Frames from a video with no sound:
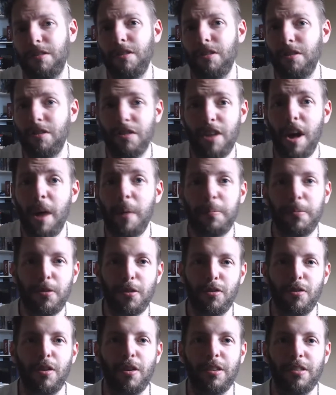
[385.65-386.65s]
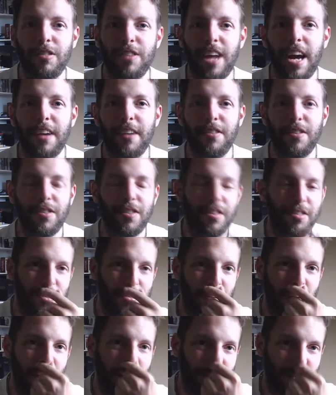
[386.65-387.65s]
Just stop destroying statues. And
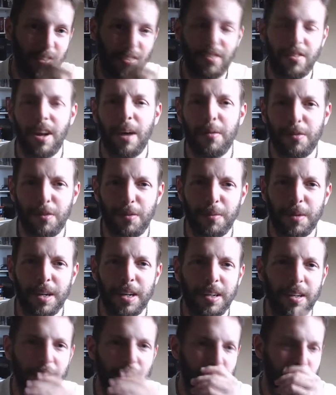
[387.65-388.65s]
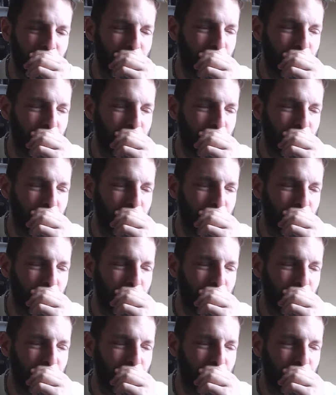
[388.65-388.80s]
Tsukasa stops for a minute, and he goes,